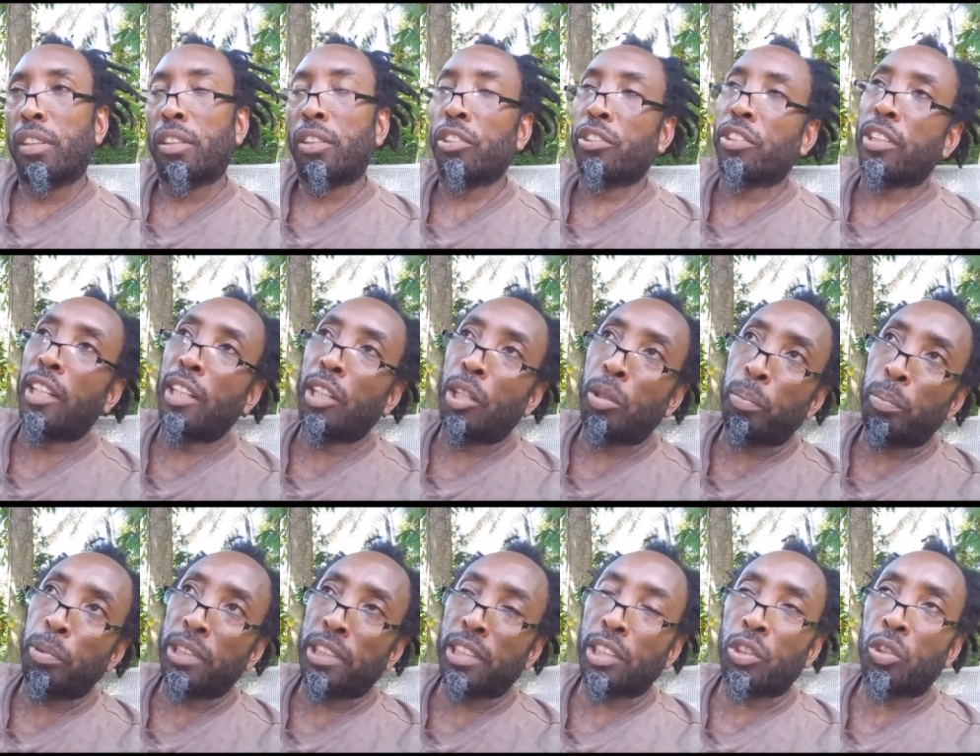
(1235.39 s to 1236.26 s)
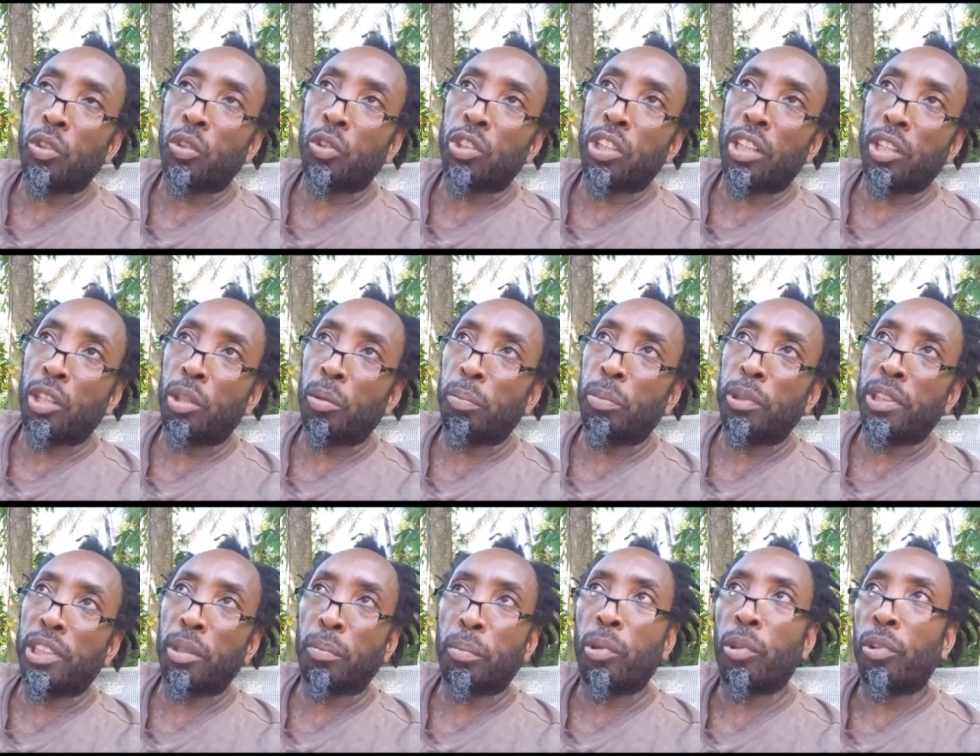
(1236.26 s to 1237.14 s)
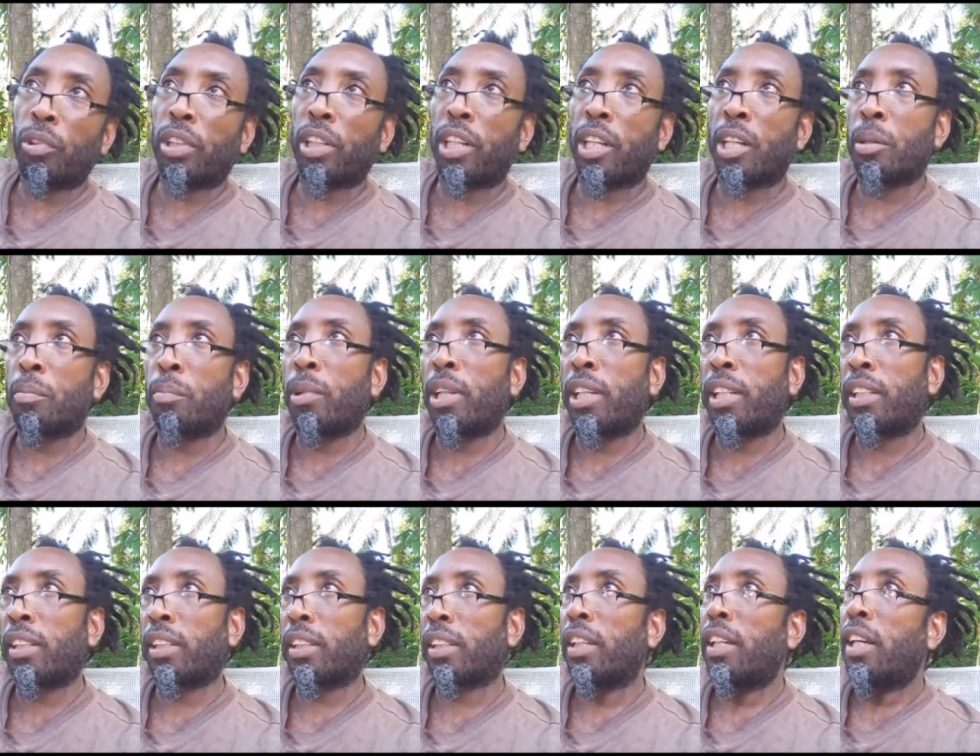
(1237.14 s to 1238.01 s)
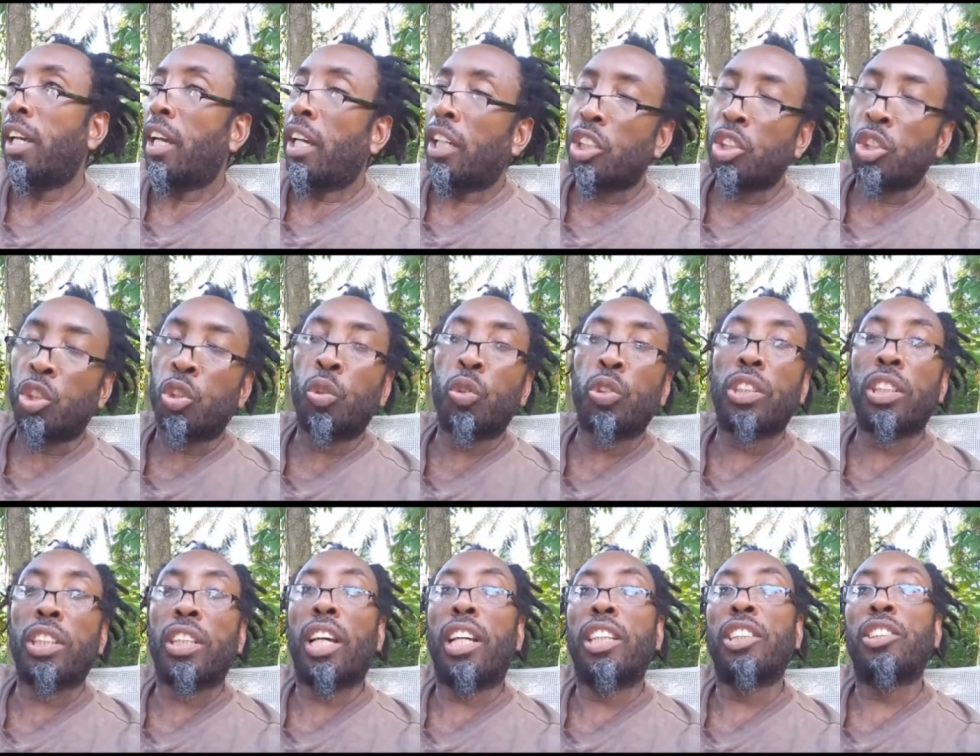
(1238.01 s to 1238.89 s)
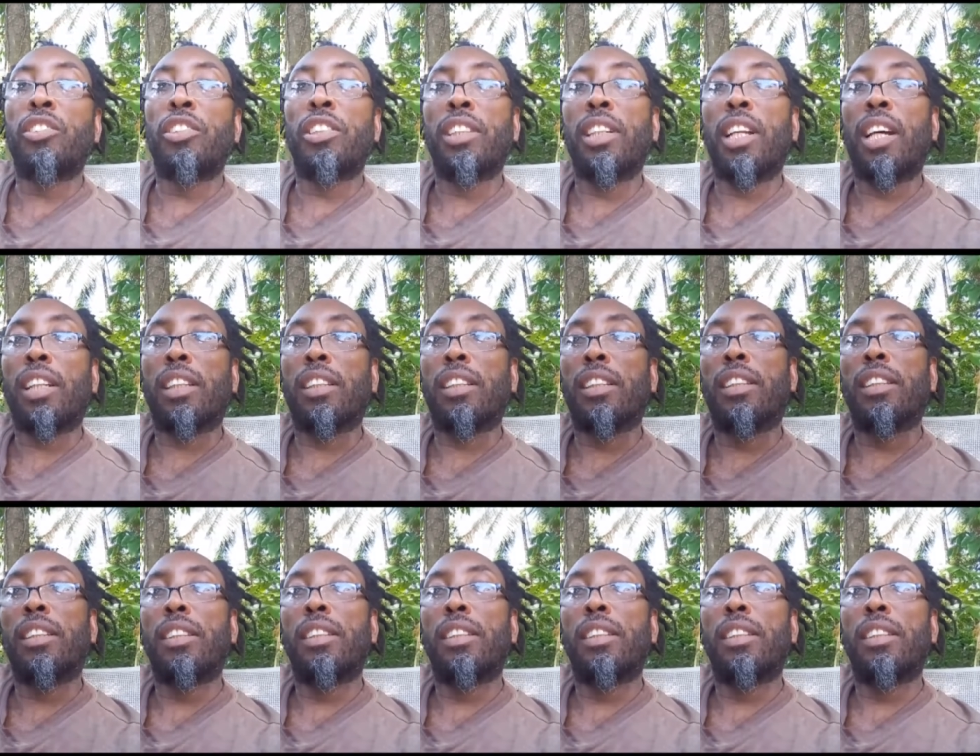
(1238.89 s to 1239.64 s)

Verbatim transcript: just a little piece of chocho a little piece of pumpkin and you blend it juice it and drink that